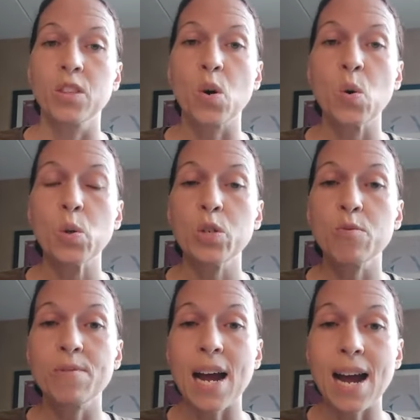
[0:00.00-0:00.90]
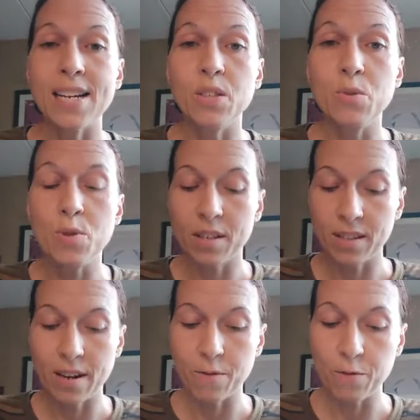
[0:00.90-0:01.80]
The old you died so you could
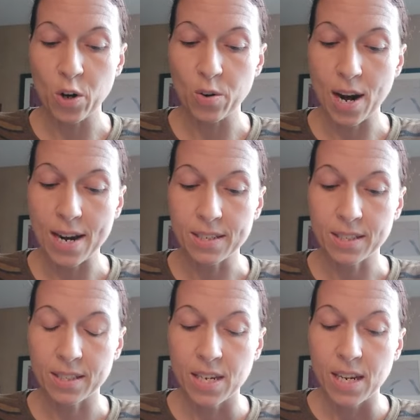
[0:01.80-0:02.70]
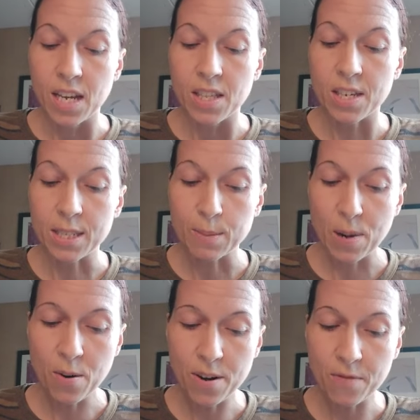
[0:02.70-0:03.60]
live for Christ. The
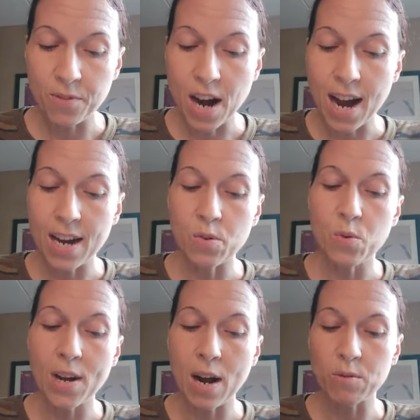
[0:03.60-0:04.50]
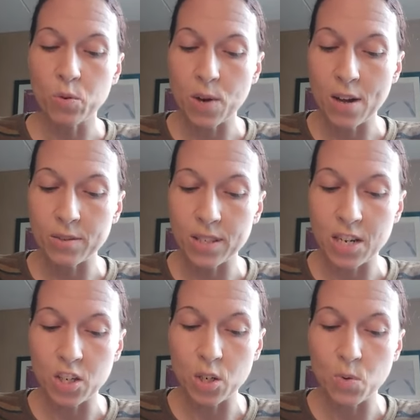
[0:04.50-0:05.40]
Spirit of God who now dwells
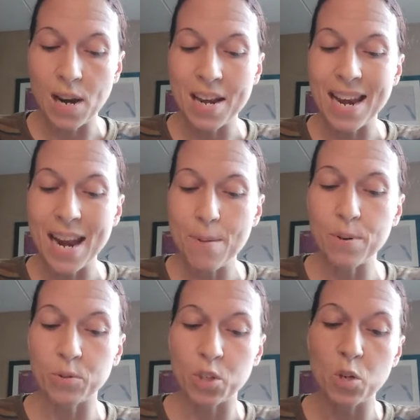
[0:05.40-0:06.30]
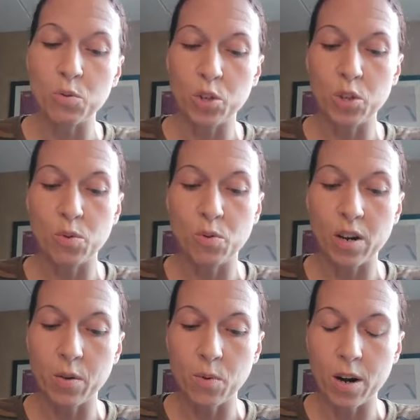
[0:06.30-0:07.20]
in you enables you to do
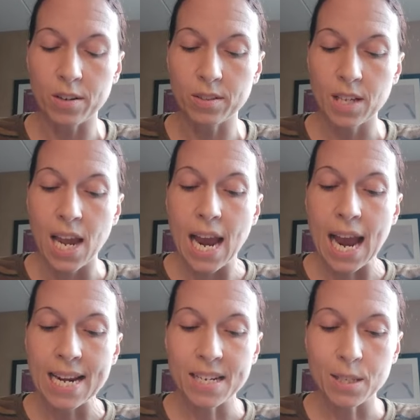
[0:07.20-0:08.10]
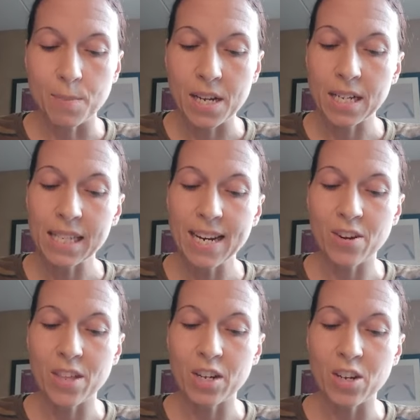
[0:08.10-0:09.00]
good works. I need to be
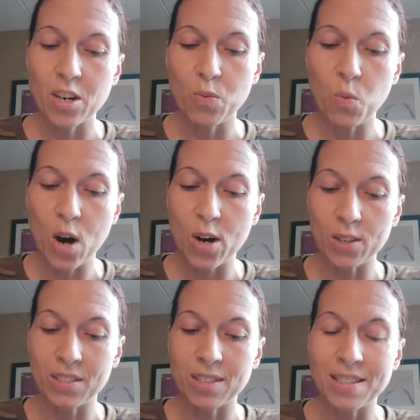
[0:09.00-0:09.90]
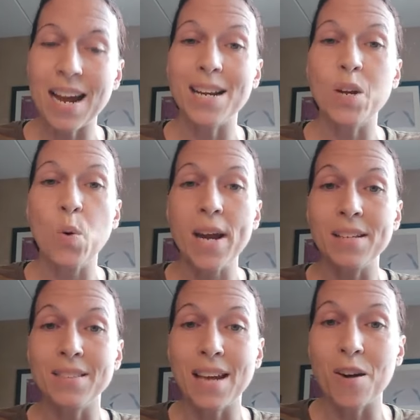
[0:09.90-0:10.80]
clear that good works does not
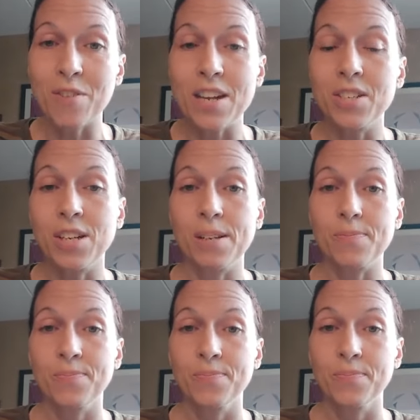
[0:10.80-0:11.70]
equate salvation.